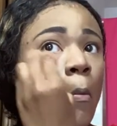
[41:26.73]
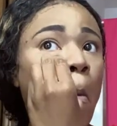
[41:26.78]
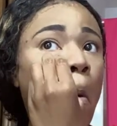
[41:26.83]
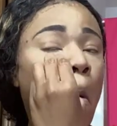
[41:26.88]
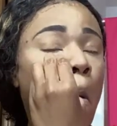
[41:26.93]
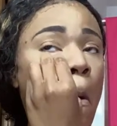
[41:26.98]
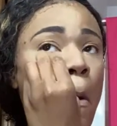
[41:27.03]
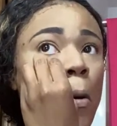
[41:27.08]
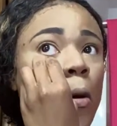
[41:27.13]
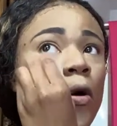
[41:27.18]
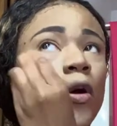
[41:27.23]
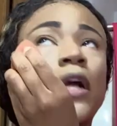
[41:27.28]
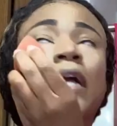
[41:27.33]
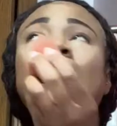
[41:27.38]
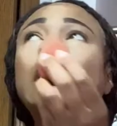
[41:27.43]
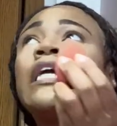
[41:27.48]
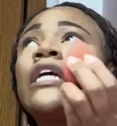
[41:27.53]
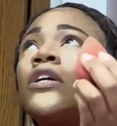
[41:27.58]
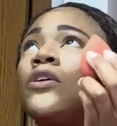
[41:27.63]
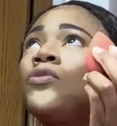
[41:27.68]
Or he
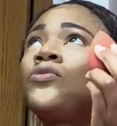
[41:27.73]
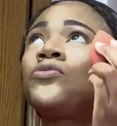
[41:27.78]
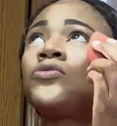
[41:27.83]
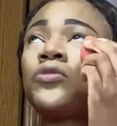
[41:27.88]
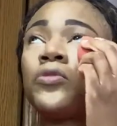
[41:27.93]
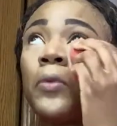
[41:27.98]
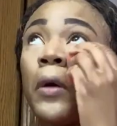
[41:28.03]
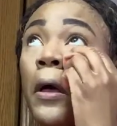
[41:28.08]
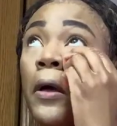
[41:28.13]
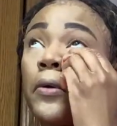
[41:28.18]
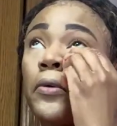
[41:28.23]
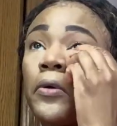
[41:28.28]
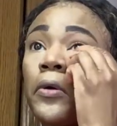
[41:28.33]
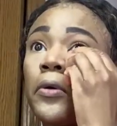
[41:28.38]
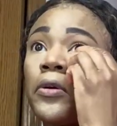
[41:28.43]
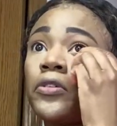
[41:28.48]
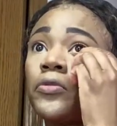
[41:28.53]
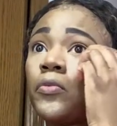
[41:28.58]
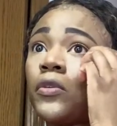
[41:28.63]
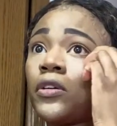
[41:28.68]
used to. I don't know, because we
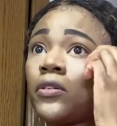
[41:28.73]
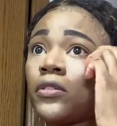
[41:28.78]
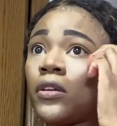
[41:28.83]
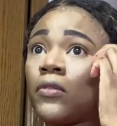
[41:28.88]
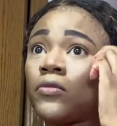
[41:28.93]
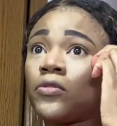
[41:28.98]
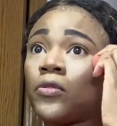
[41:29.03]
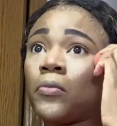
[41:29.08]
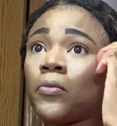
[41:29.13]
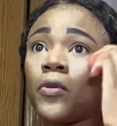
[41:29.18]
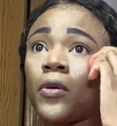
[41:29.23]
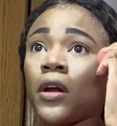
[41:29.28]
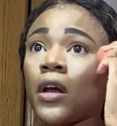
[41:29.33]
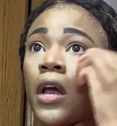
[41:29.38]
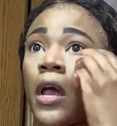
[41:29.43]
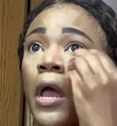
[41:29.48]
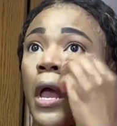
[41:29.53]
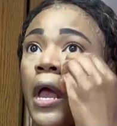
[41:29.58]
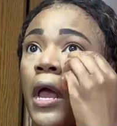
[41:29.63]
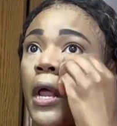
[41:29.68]
don't talk no more.
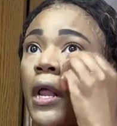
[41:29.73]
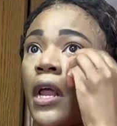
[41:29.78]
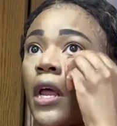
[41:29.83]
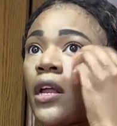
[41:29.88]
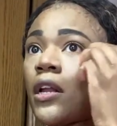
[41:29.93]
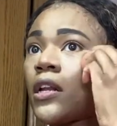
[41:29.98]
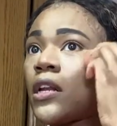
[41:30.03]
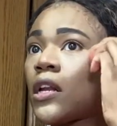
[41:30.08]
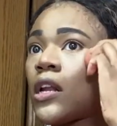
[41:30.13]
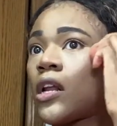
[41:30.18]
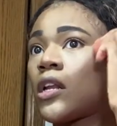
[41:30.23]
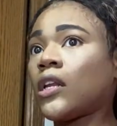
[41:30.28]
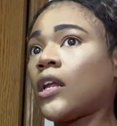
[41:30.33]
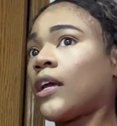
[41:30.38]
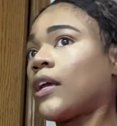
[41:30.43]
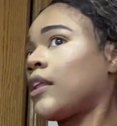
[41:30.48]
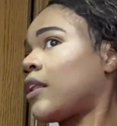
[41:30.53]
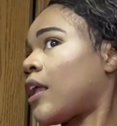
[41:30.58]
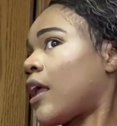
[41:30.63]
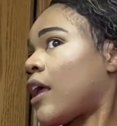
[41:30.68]
Not like
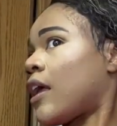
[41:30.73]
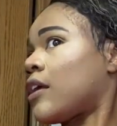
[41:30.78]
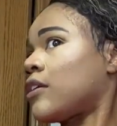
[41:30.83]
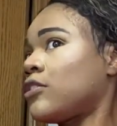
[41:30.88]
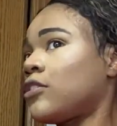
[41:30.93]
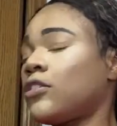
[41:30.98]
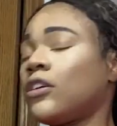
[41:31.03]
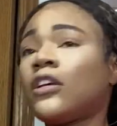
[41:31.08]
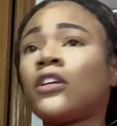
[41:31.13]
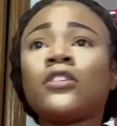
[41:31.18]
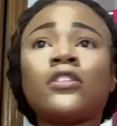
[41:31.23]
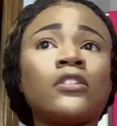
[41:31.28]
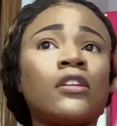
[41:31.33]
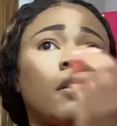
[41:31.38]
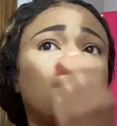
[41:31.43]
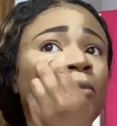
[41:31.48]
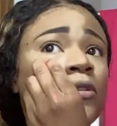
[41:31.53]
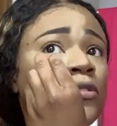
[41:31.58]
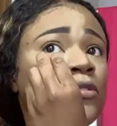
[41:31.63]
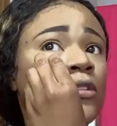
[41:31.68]
that. It's
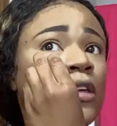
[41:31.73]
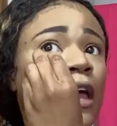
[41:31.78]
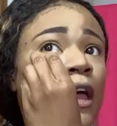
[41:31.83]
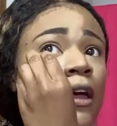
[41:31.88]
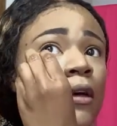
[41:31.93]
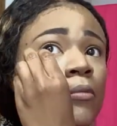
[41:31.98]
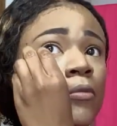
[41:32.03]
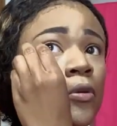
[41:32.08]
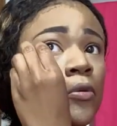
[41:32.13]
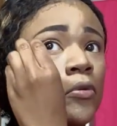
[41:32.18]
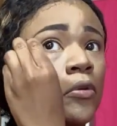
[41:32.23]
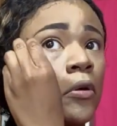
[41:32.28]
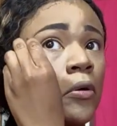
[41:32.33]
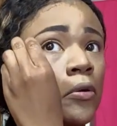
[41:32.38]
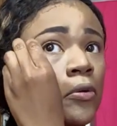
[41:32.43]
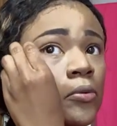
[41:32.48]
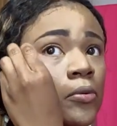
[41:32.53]
summertime, you know.